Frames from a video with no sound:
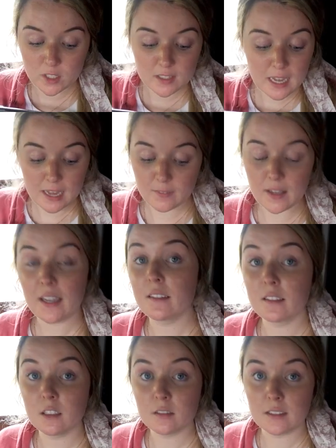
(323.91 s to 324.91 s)
just have a
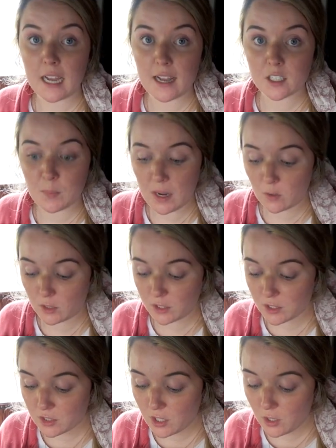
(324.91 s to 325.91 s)
little gas powered
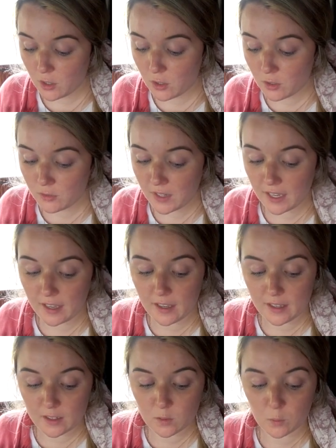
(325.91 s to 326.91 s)
stove.
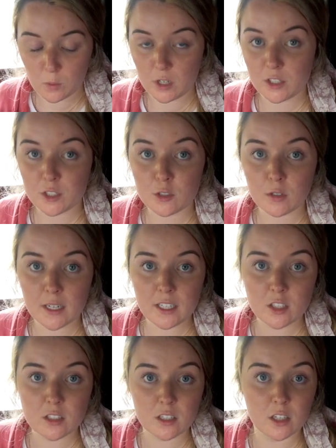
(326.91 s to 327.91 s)
It works
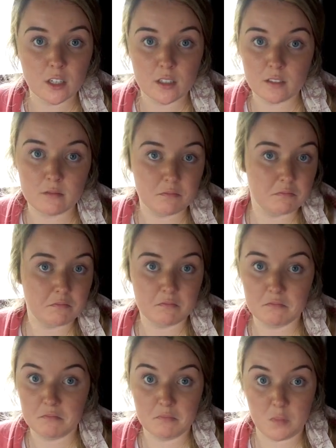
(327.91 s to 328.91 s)
great to cook
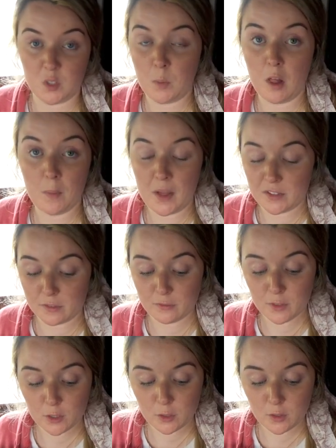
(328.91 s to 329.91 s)
small amounts of
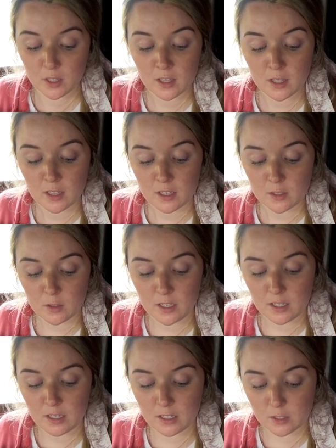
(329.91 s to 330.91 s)
food.
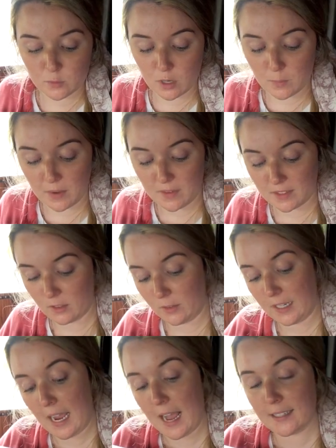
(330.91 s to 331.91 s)
It is run by these little
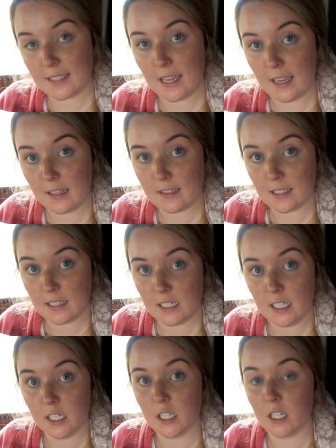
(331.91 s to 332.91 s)
gas cans in
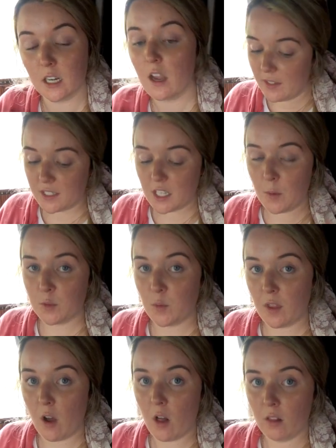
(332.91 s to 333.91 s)
here. This comes with
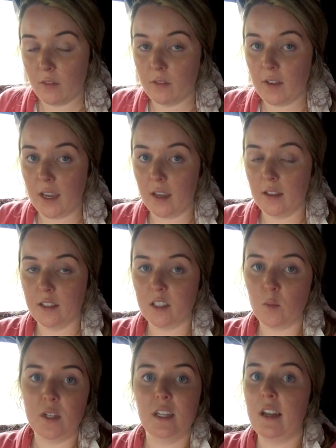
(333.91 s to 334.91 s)
all of the vans.
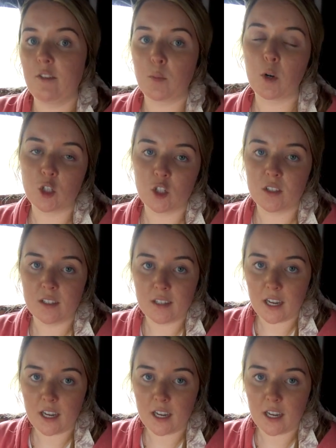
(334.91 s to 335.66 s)
We didn't have to purchase this